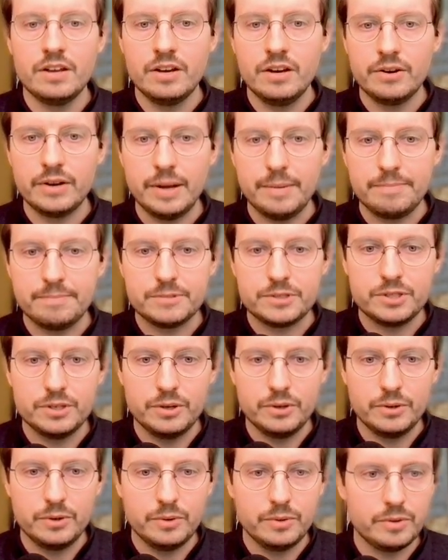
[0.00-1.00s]
Okay,
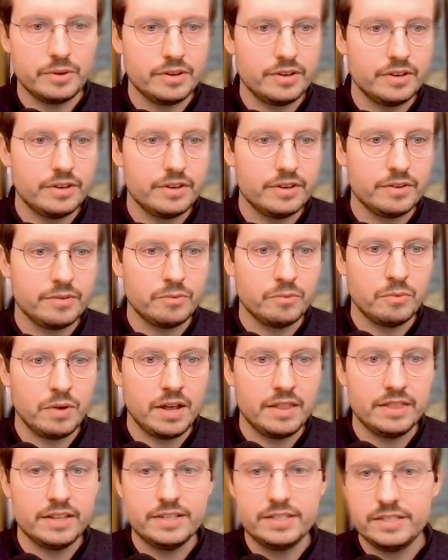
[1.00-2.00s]
so,
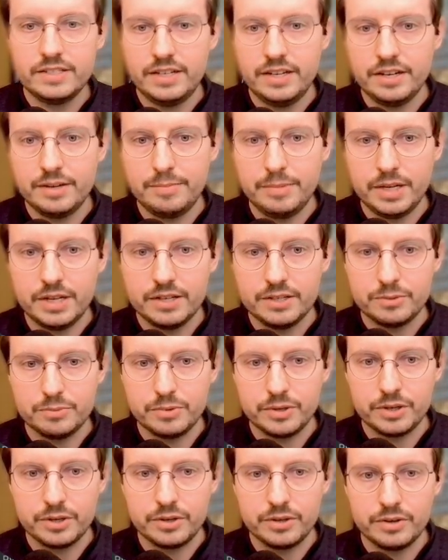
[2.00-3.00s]
and this is needed because
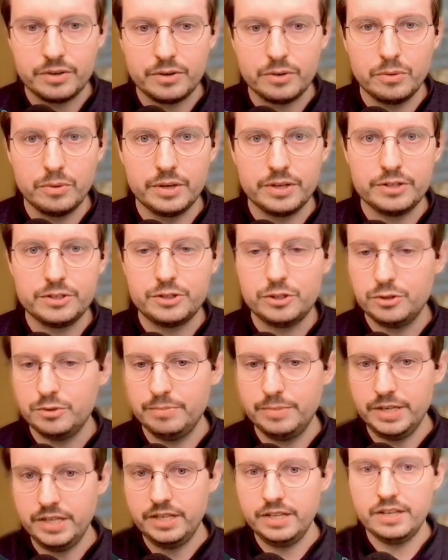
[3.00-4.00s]
we're going to
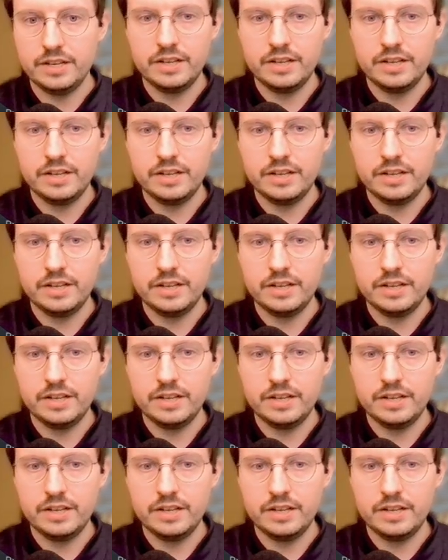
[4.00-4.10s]
be